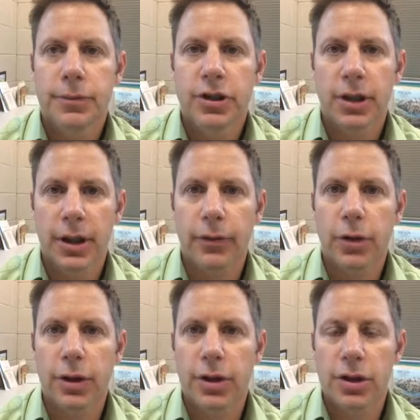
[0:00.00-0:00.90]

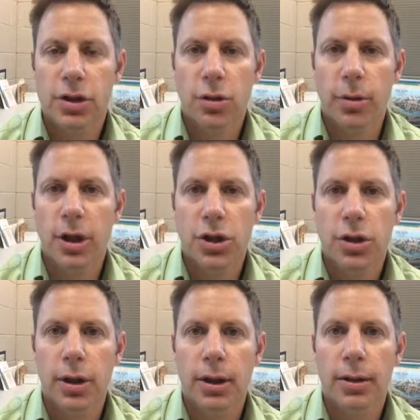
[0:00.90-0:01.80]
slavery and the
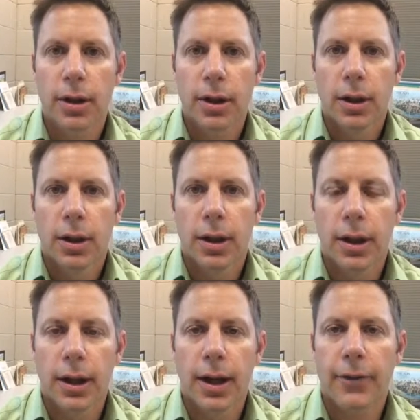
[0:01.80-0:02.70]
discrimination that
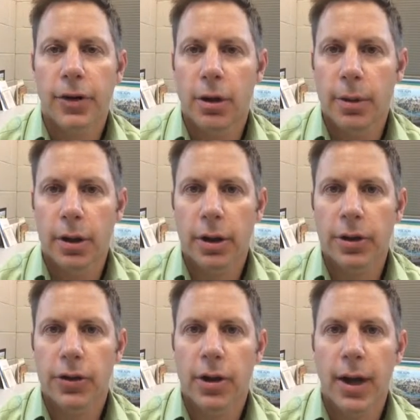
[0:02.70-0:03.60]
African
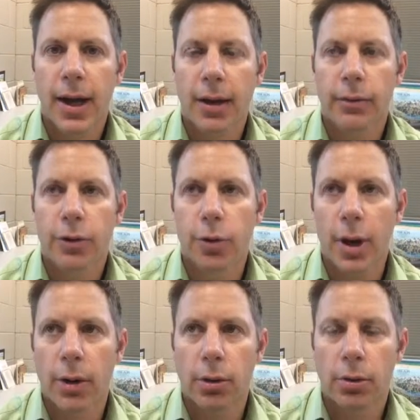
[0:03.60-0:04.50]
Americans had
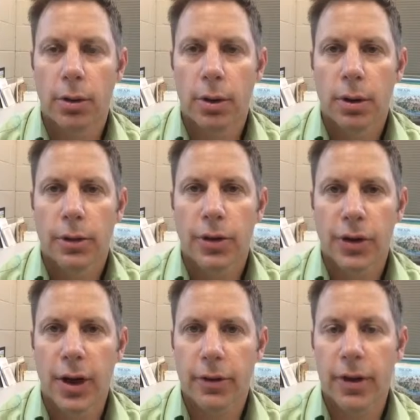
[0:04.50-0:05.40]
throughout
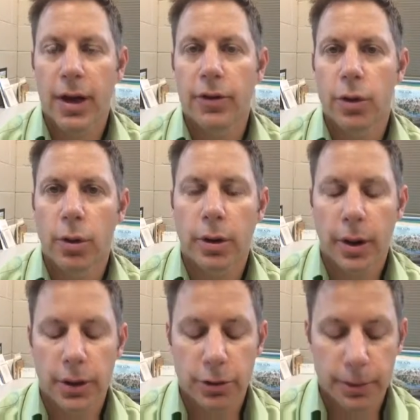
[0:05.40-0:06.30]
the South and the
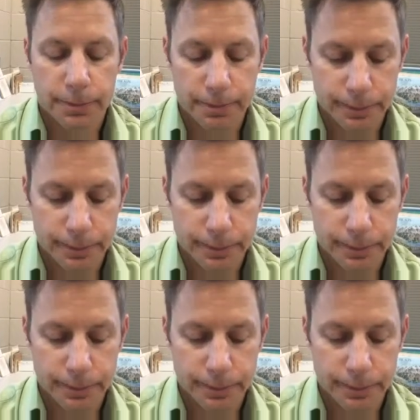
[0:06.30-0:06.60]
North, actually.